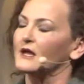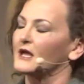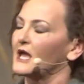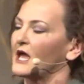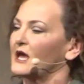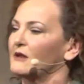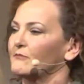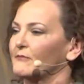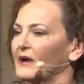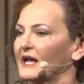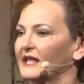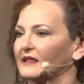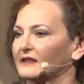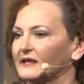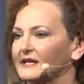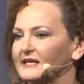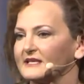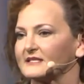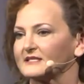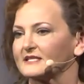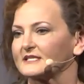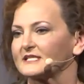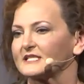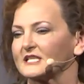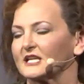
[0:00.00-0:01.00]
And my
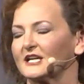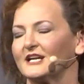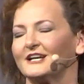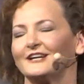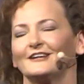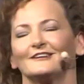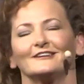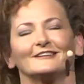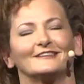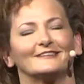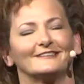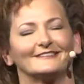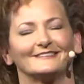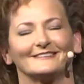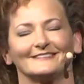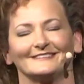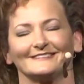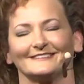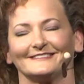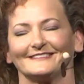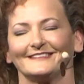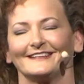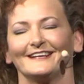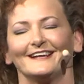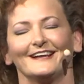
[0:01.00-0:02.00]
least,
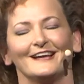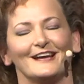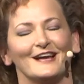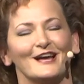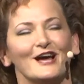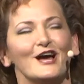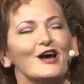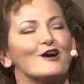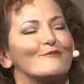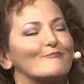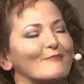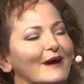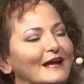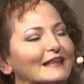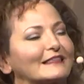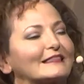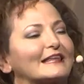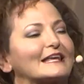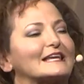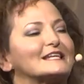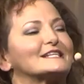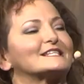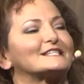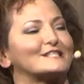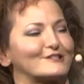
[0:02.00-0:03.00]
my
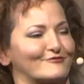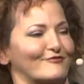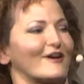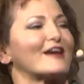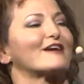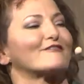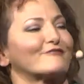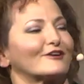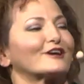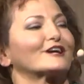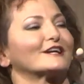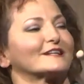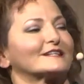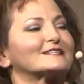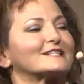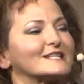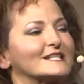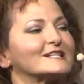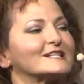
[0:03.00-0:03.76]
least favorite